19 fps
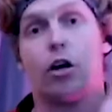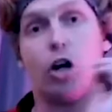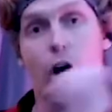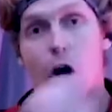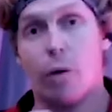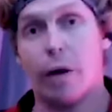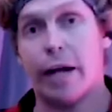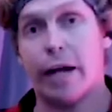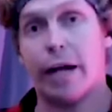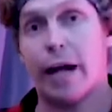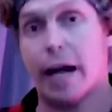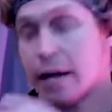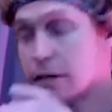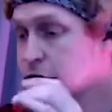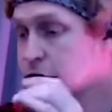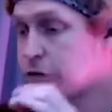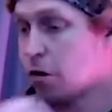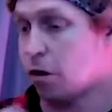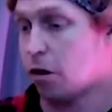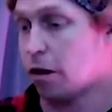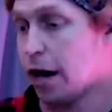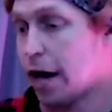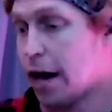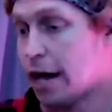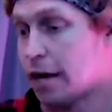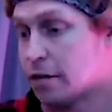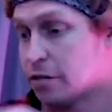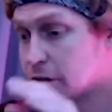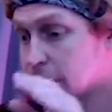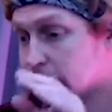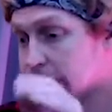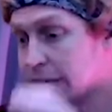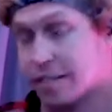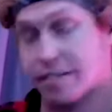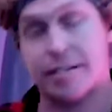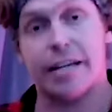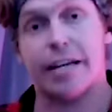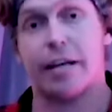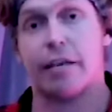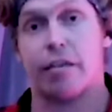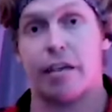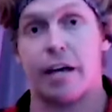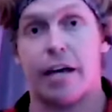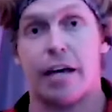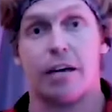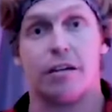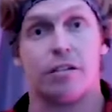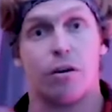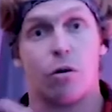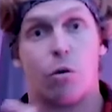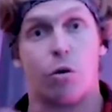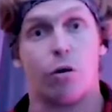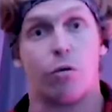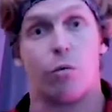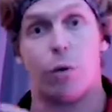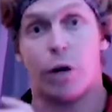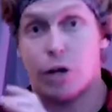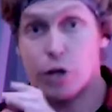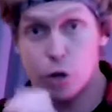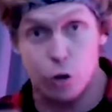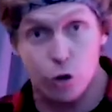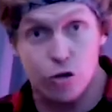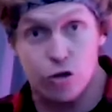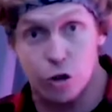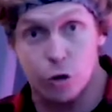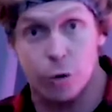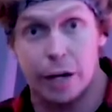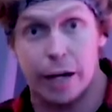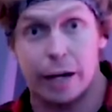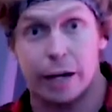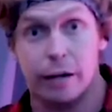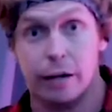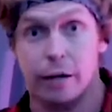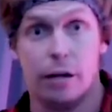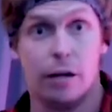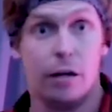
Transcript: going as far as listing things in order what you're doing